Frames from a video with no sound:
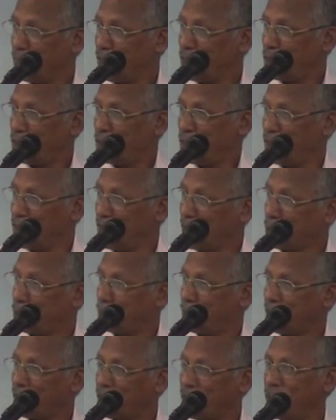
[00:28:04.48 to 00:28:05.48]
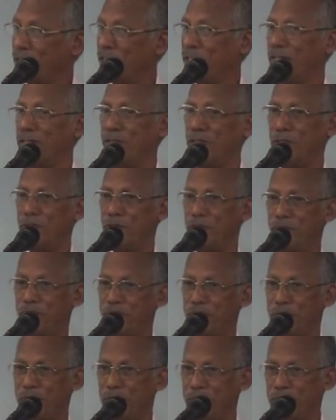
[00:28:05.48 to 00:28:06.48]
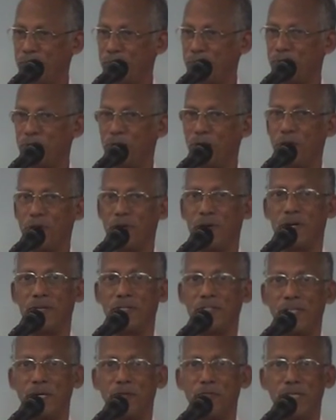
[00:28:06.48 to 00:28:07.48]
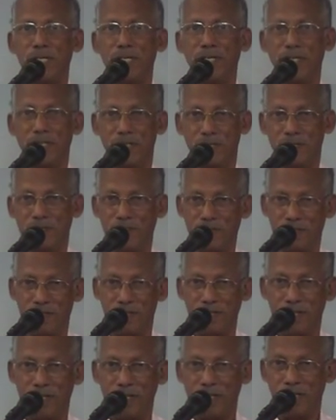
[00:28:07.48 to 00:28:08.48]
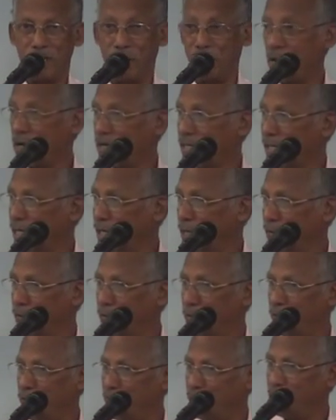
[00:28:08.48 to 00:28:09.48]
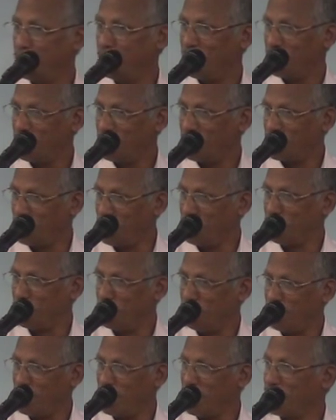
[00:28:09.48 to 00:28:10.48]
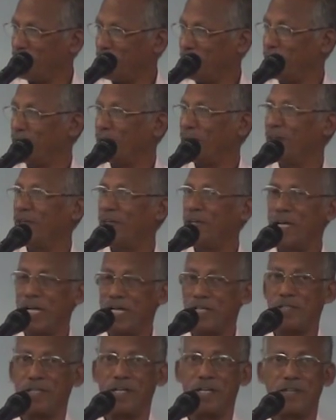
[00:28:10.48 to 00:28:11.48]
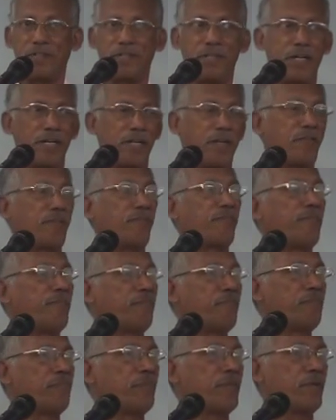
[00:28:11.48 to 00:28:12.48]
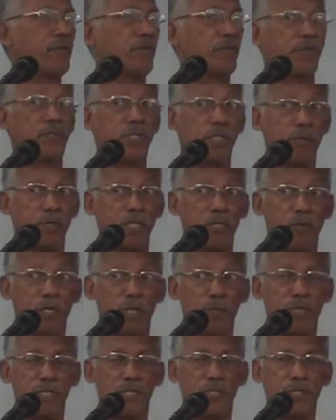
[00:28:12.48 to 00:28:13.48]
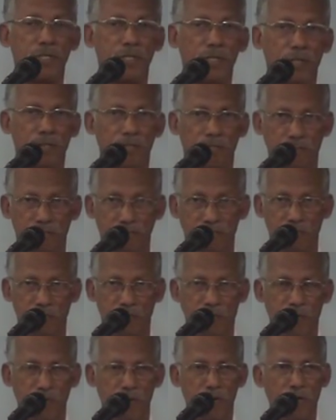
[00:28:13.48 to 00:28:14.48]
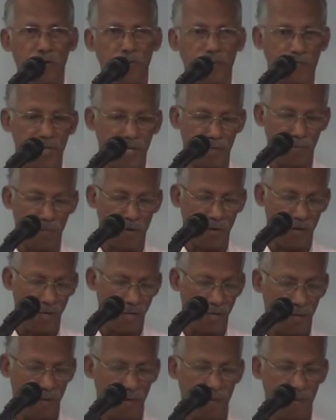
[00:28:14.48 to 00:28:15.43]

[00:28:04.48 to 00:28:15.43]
much expectations. For 7 years, the Lord gave him as their son. So she was very much fond of that boy,